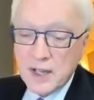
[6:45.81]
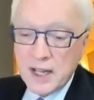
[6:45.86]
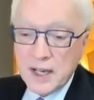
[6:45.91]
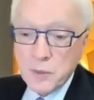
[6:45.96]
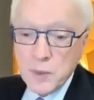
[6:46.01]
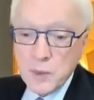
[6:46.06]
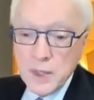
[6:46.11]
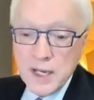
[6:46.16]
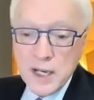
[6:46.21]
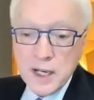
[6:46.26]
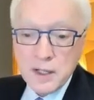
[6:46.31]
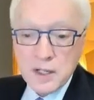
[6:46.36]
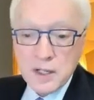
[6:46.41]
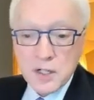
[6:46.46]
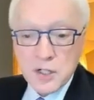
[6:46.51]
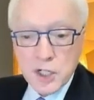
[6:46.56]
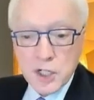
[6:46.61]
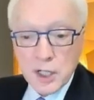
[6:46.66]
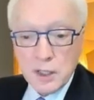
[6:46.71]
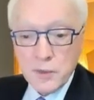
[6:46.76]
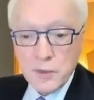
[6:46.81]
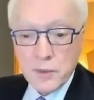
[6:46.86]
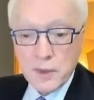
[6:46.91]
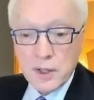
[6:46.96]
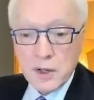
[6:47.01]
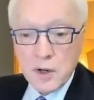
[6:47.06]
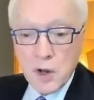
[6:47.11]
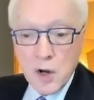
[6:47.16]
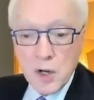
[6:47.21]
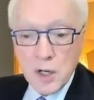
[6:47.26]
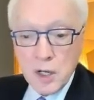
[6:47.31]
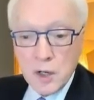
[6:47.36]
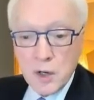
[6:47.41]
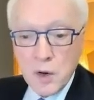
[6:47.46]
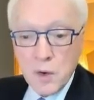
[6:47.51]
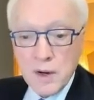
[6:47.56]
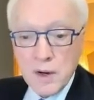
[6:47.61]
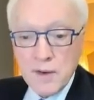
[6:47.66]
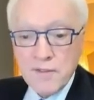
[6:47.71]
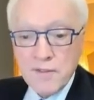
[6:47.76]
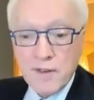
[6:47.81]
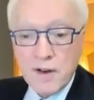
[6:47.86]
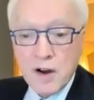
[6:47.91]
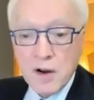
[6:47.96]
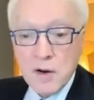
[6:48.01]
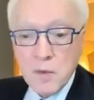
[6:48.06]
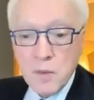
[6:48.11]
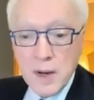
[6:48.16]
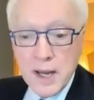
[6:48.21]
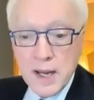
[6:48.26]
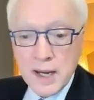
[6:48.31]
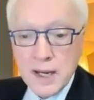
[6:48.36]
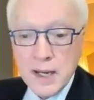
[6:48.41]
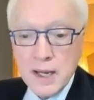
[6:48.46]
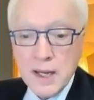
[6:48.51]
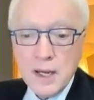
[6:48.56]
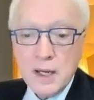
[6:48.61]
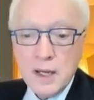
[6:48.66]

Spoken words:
like reading to children long ago and far away.